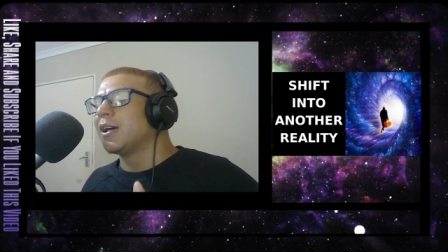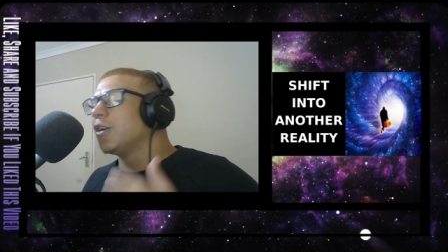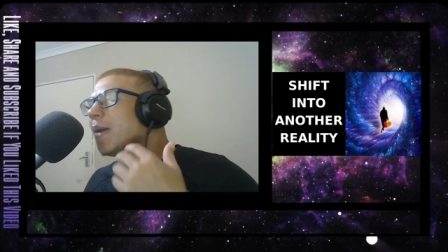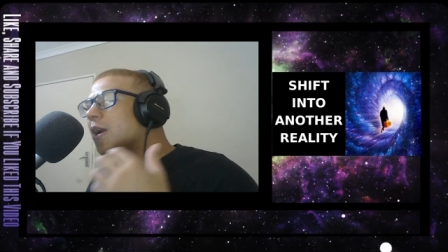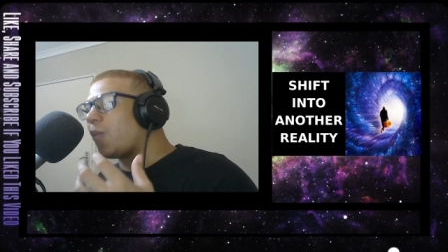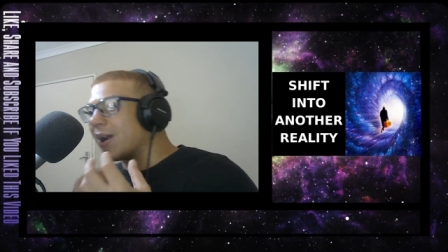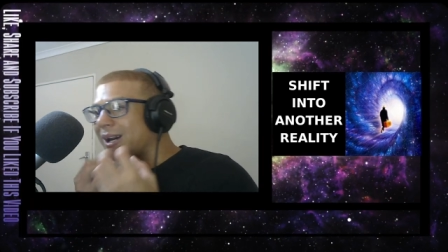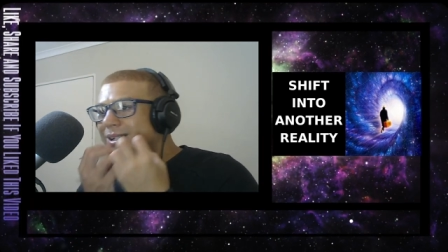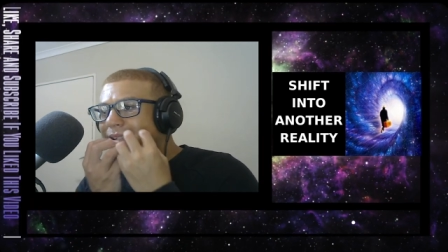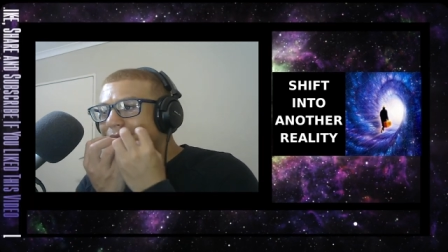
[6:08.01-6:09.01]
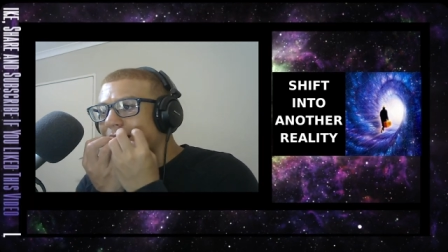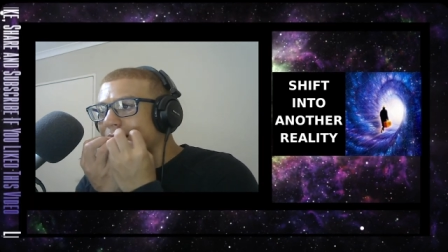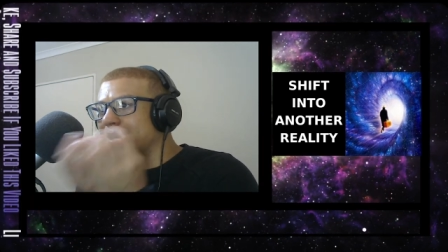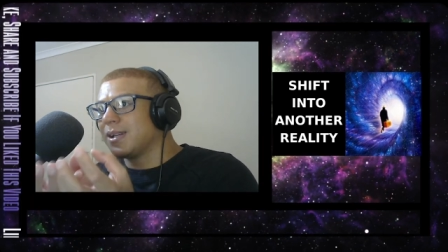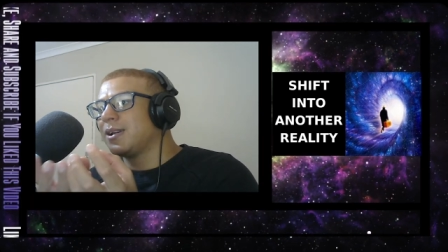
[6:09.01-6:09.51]
No matter what I
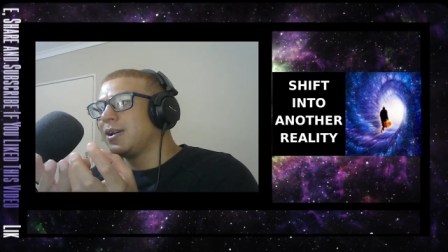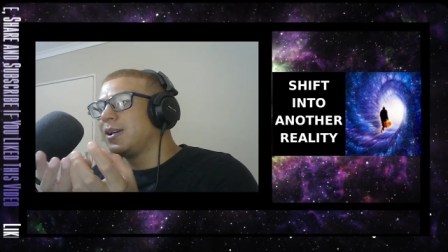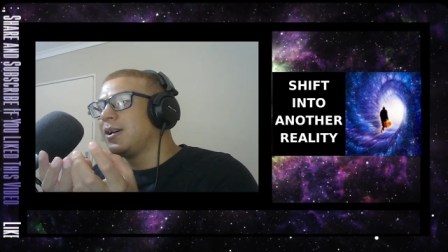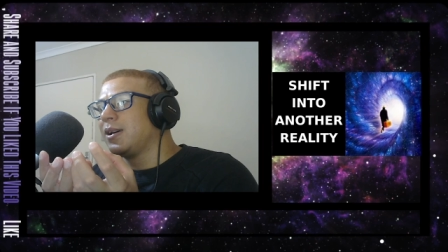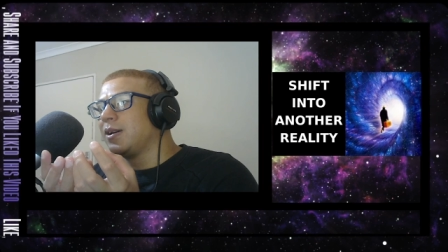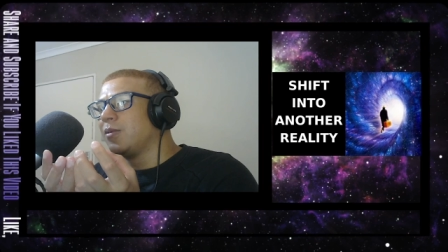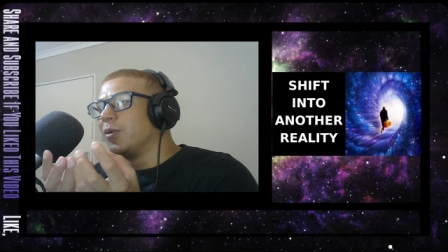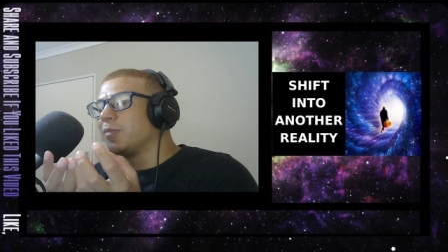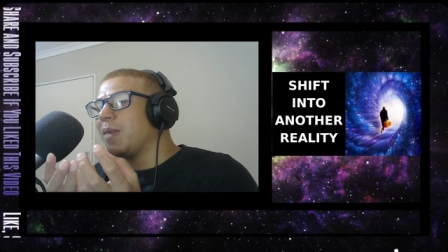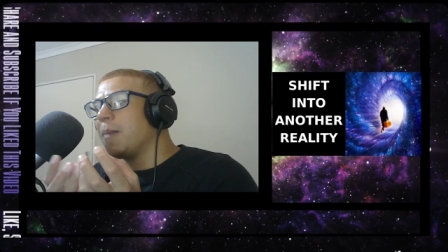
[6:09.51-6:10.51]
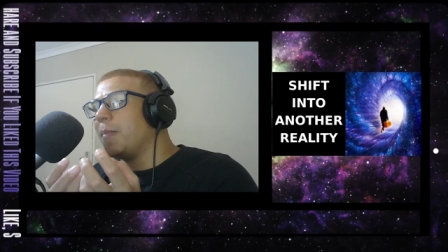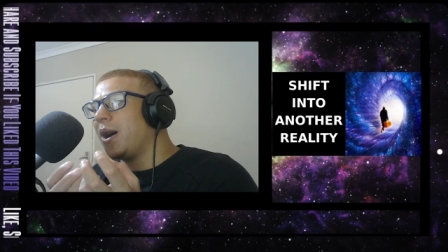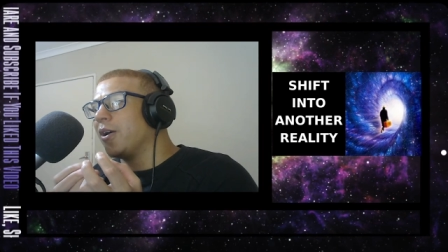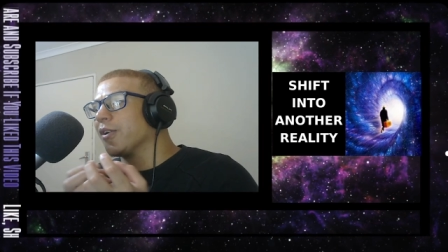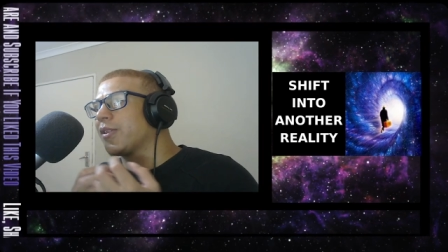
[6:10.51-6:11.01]
said with my
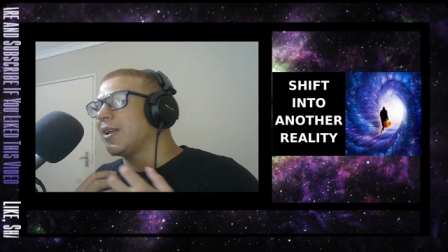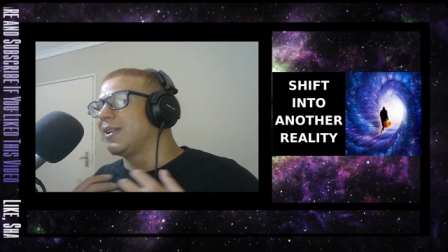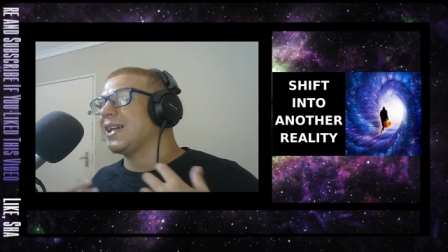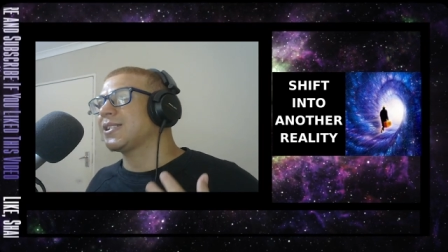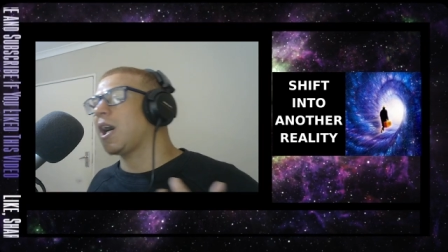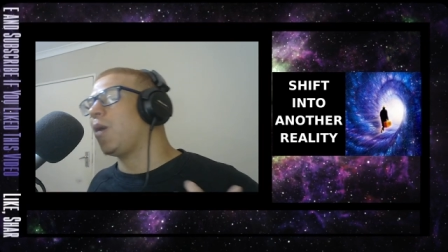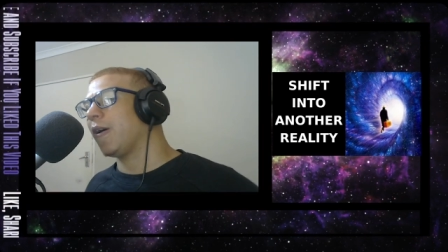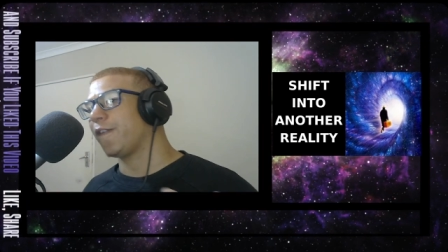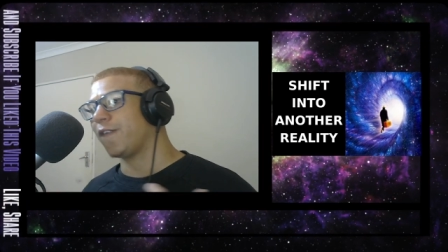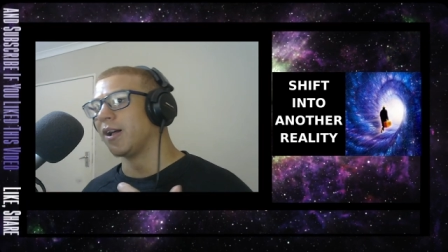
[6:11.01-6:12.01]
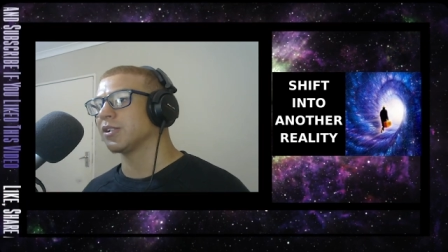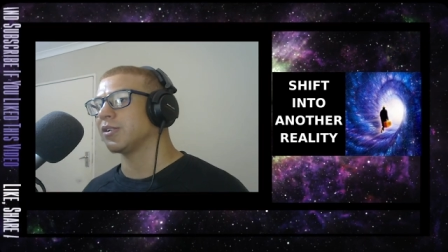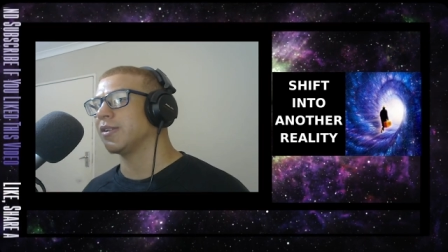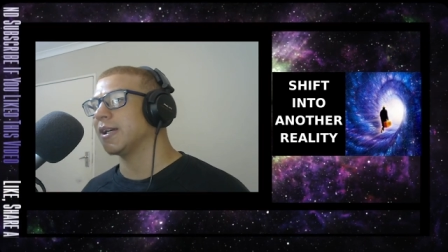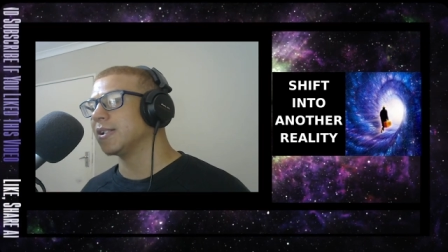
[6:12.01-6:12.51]
mouth, that's how I felt
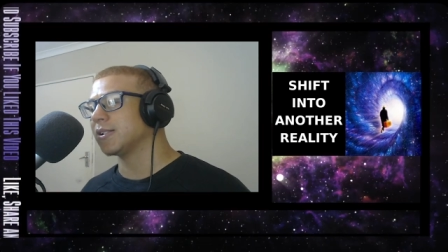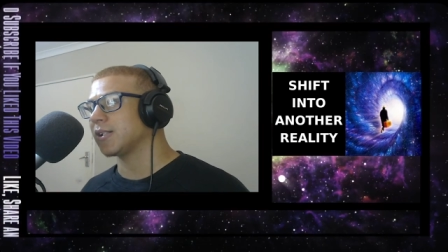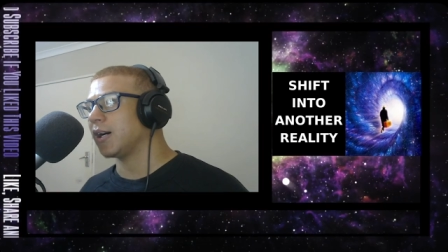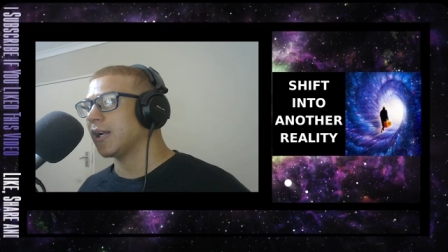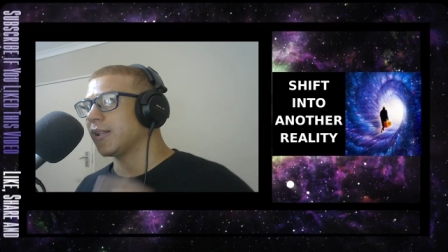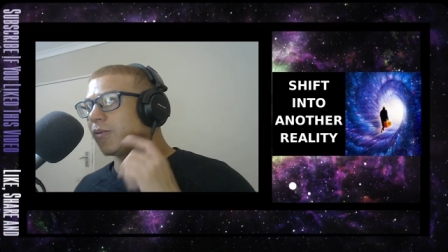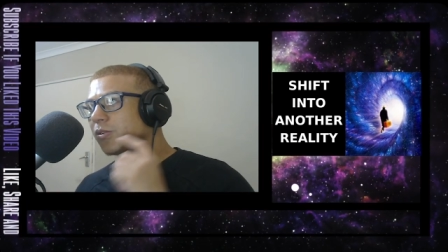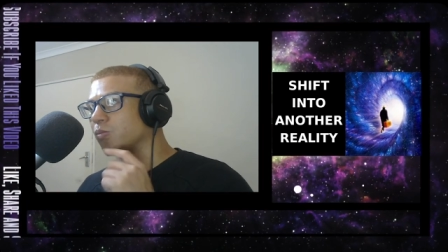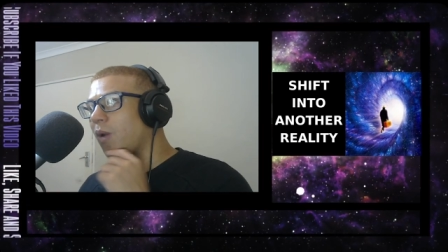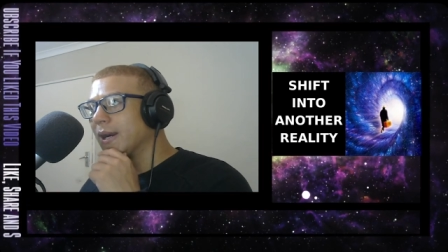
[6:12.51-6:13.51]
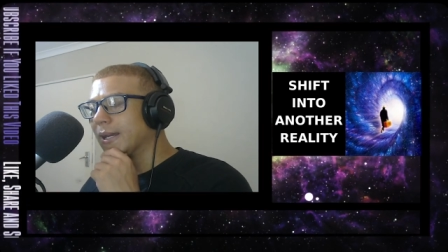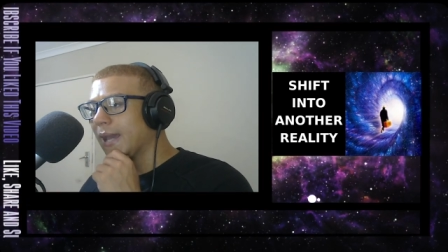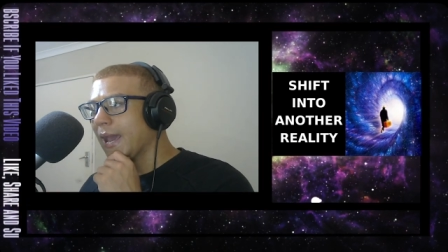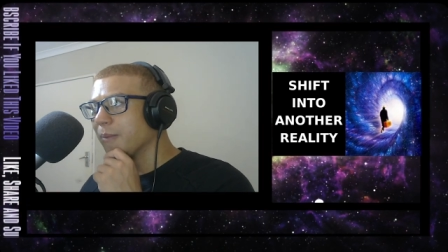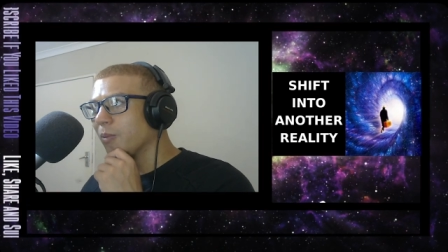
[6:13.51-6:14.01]
on the inside. And there was one
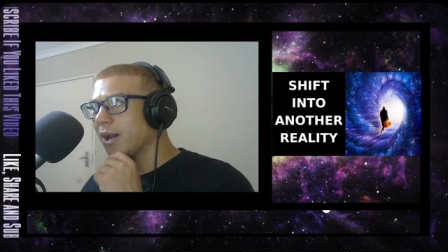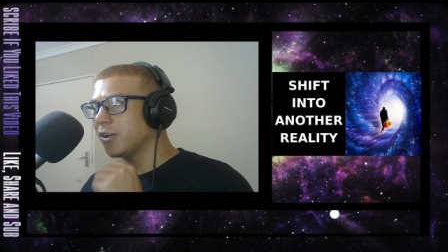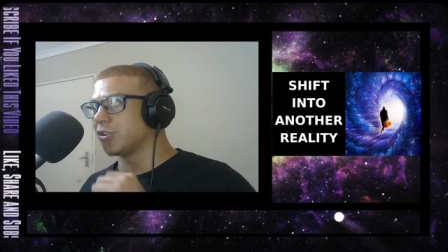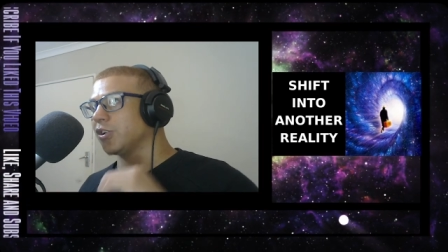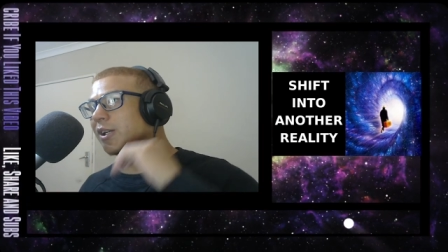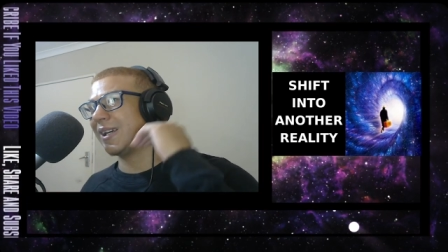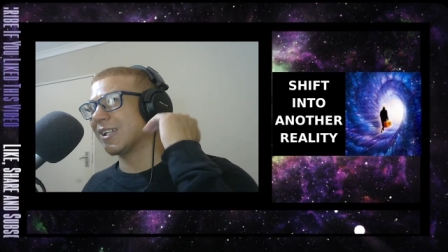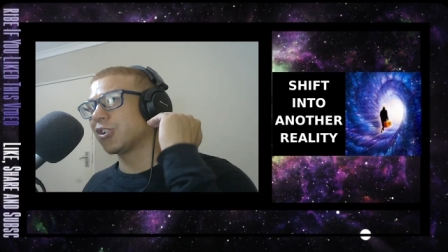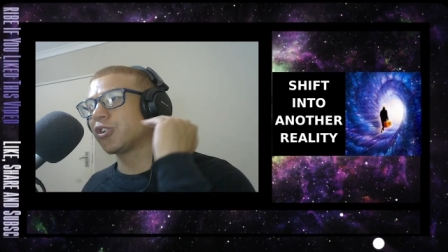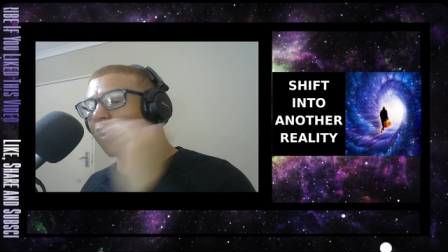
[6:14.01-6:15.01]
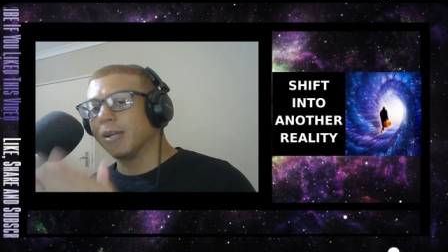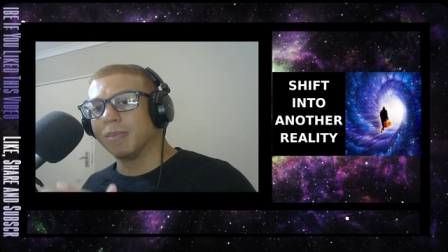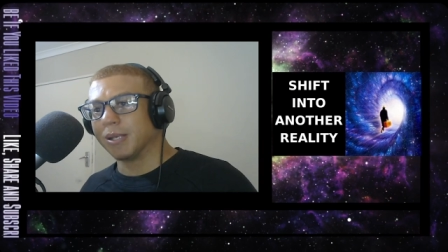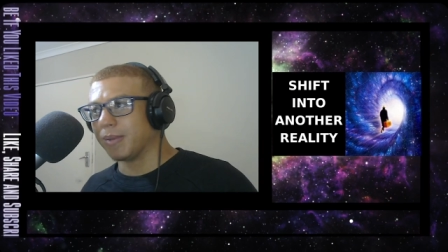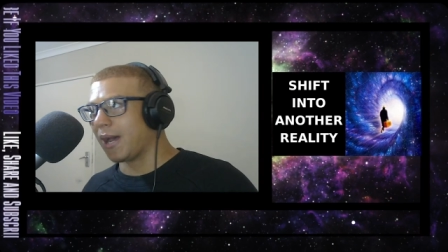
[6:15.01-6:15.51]
game where I was doing
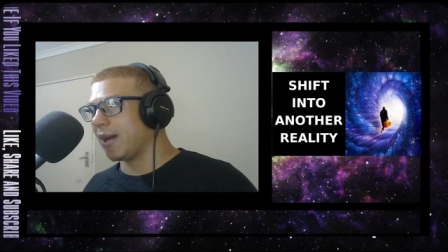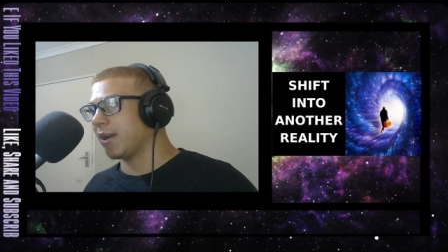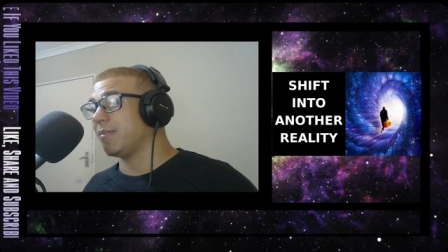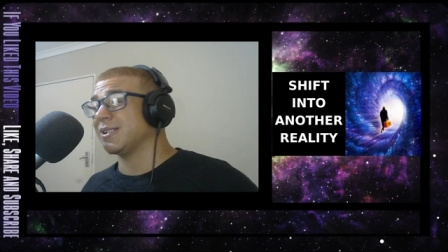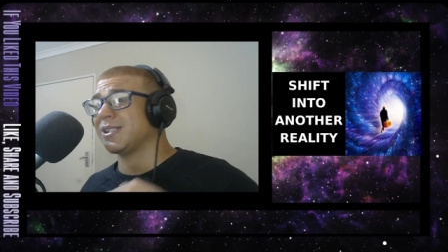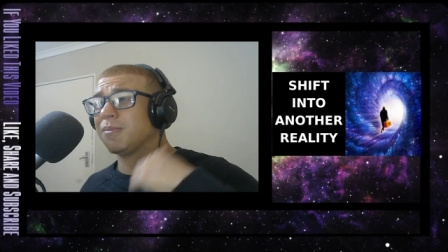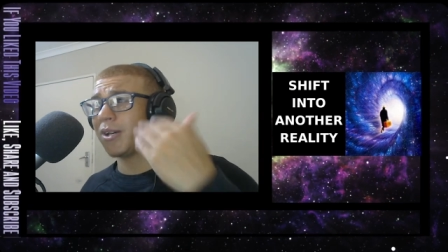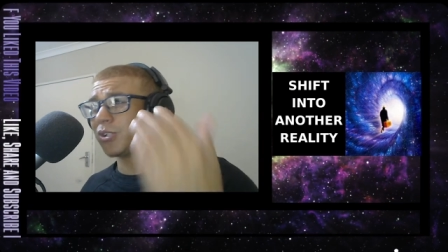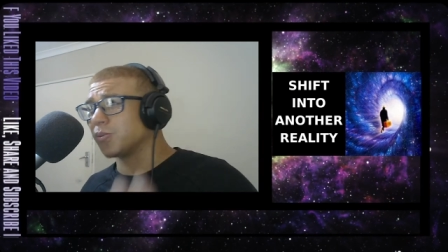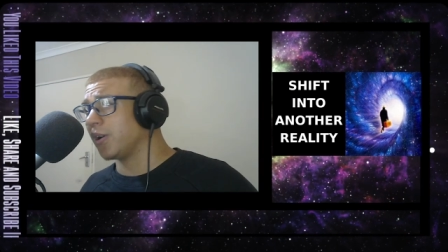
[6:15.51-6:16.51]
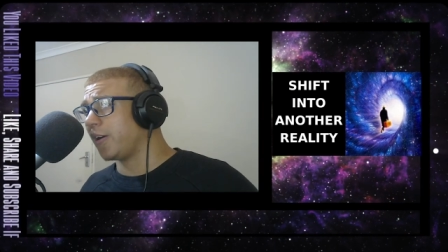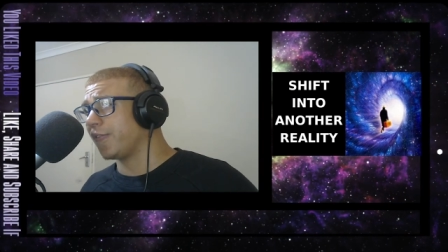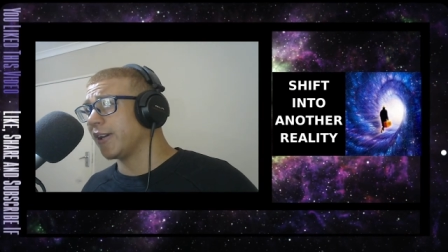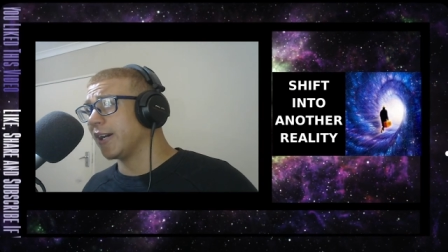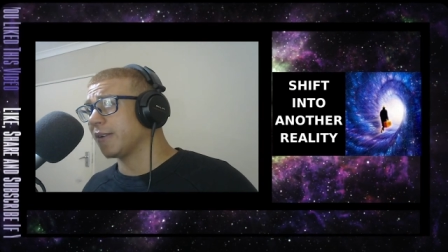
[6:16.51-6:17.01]
extremely bad. My teammates were
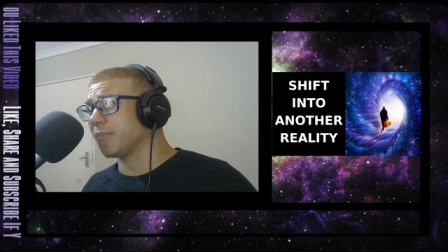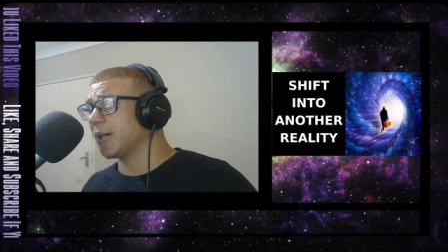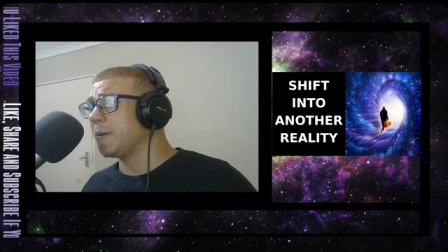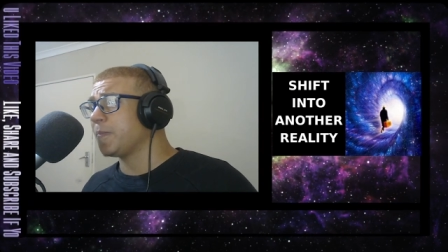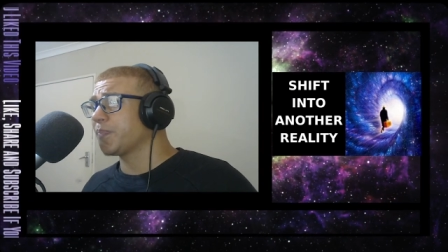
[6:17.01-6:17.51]
laughing at me.